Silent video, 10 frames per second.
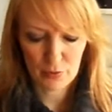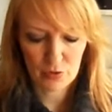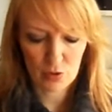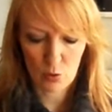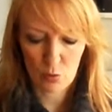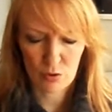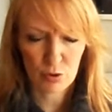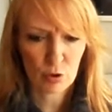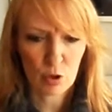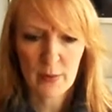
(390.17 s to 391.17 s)
So
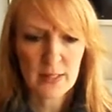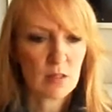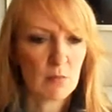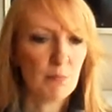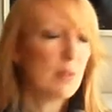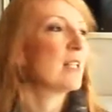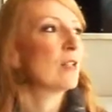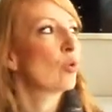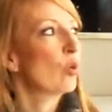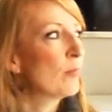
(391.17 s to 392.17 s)
you're going to be
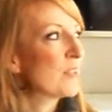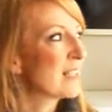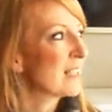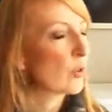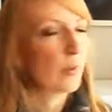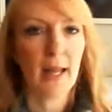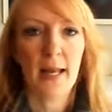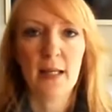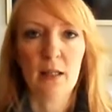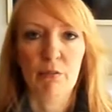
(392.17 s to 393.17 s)
enormously
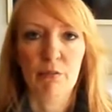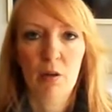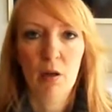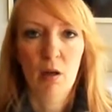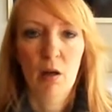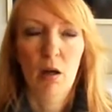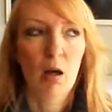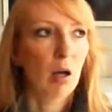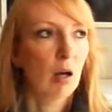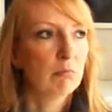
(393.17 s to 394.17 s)
creative
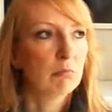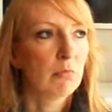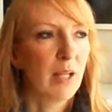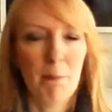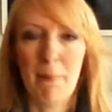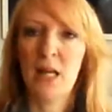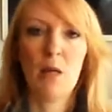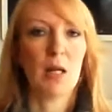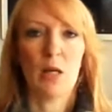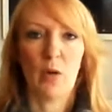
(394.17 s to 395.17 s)
in
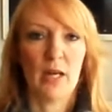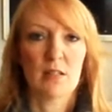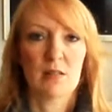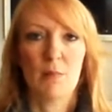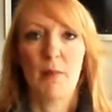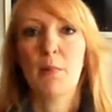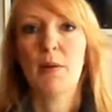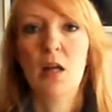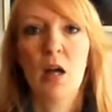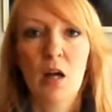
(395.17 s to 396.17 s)
many, many ways. So
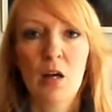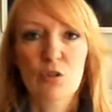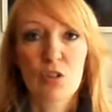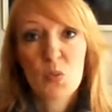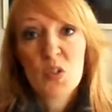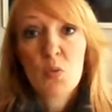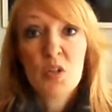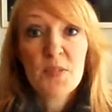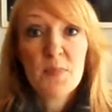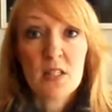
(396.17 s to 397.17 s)
maybe just with
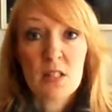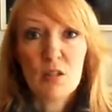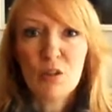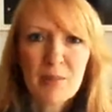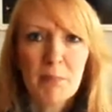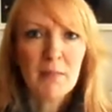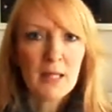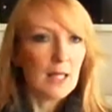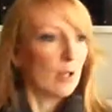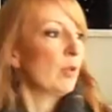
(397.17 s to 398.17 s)
Christmas, look at
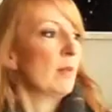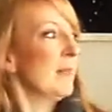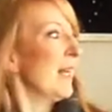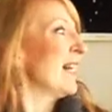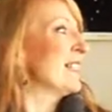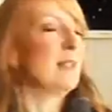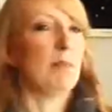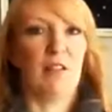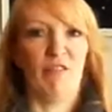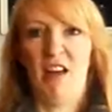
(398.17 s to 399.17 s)
me, I did a
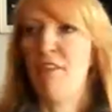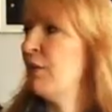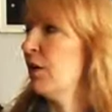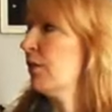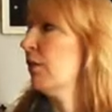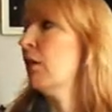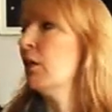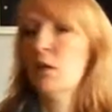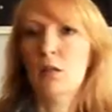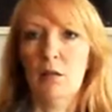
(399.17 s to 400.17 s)
bit of effort,
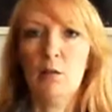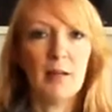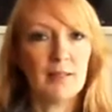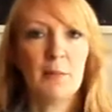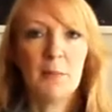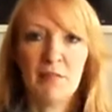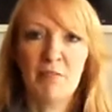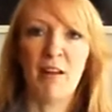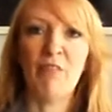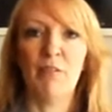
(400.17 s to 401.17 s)
you know, I did a bit
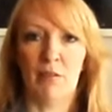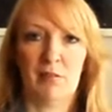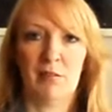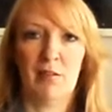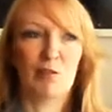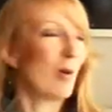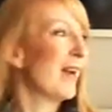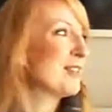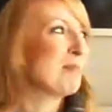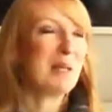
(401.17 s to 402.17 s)
of effort
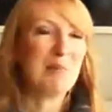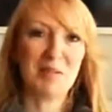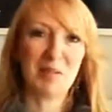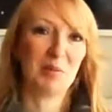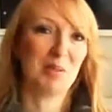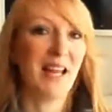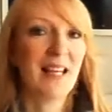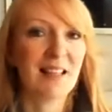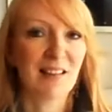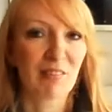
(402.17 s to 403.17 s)
trying to be a bit
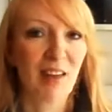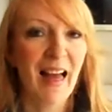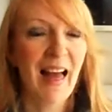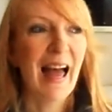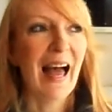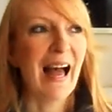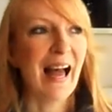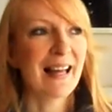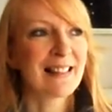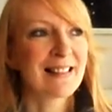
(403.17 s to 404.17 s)
creative.
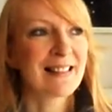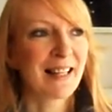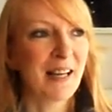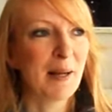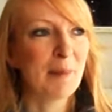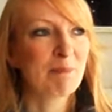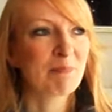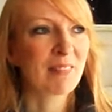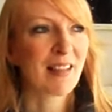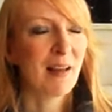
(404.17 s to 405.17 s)

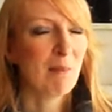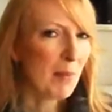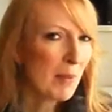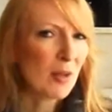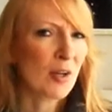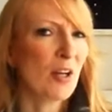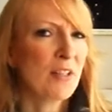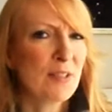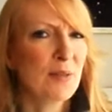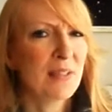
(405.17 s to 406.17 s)
And maybe you're
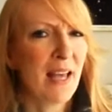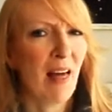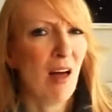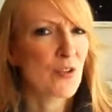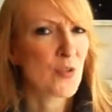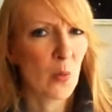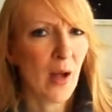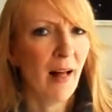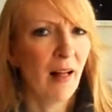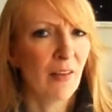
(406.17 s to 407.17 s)
going to do that as
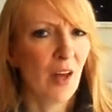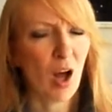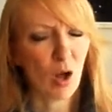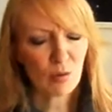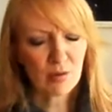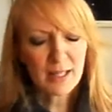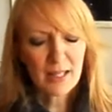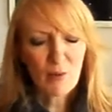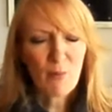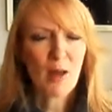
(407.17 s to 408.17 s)
well, not
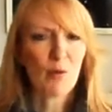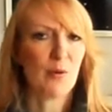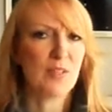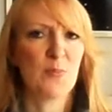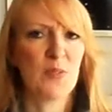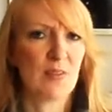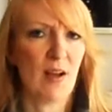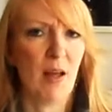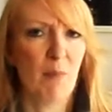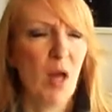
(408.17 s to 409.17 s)
only around Christmas
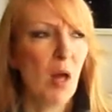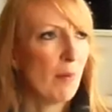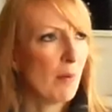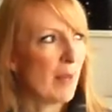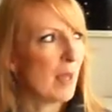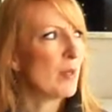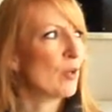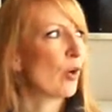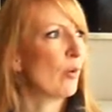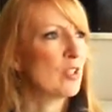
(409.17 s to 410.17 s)
time, but maybe
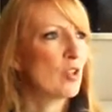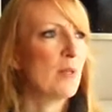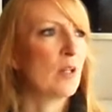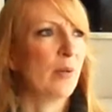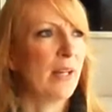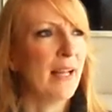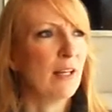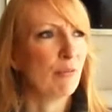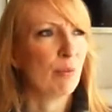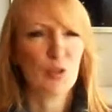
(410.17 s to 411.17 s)
you're going to be
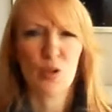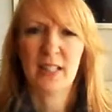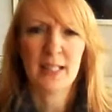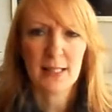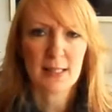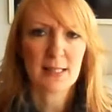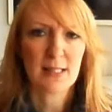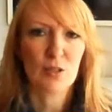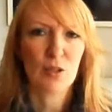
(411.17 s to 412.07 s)
creative with your kids.